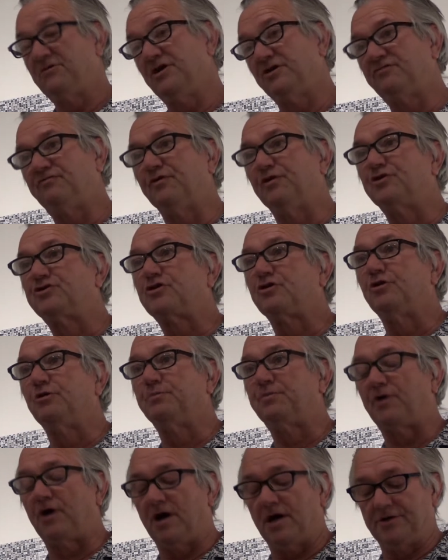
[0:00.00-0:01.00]
It's for a school
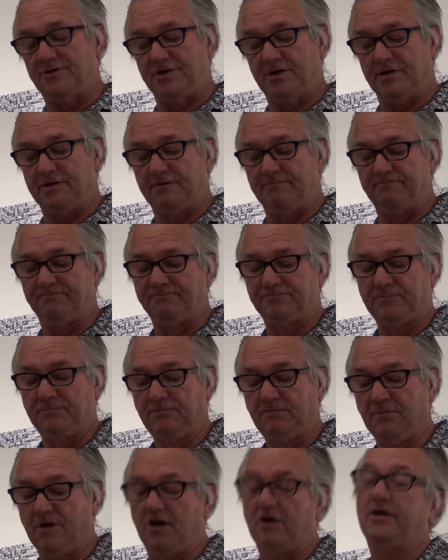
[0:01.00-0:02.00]
project.
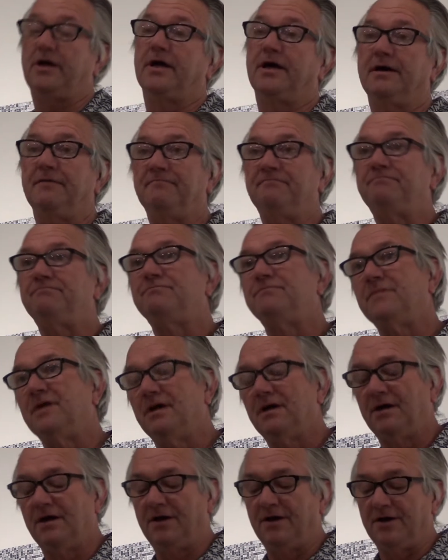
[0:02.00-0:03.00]
Okay.
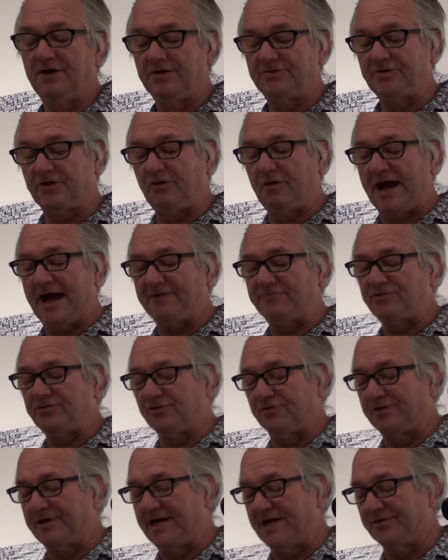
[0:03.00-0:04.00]
There's a craft
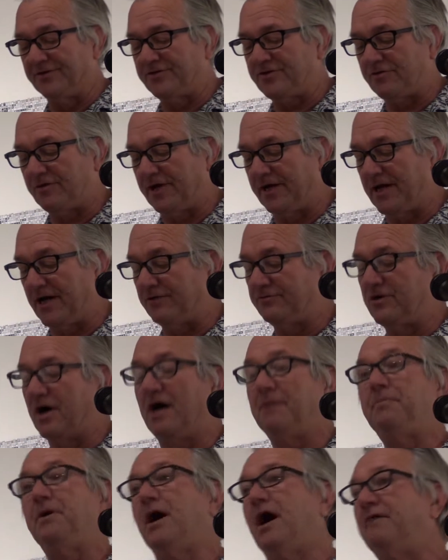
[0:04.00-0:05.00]
store down the street. I'll
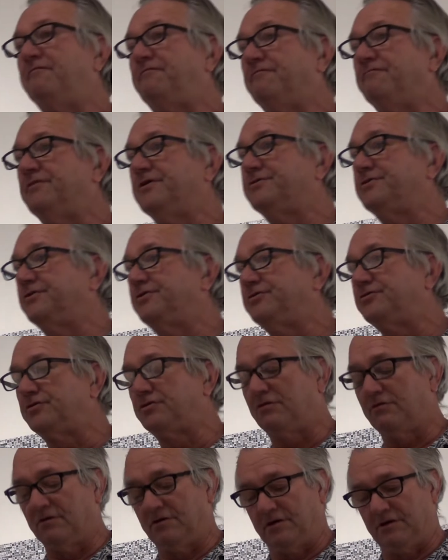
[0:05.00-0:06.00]
drop you off and visit the
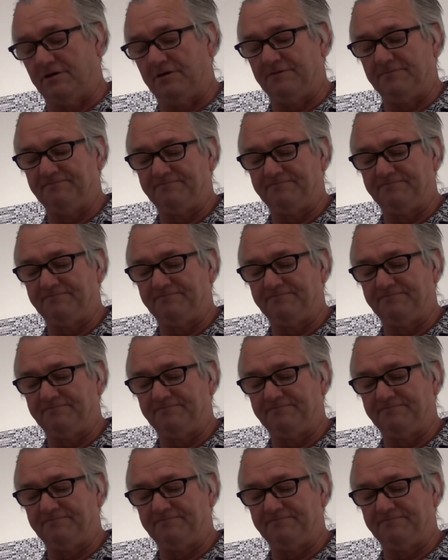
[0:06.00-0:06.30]
store.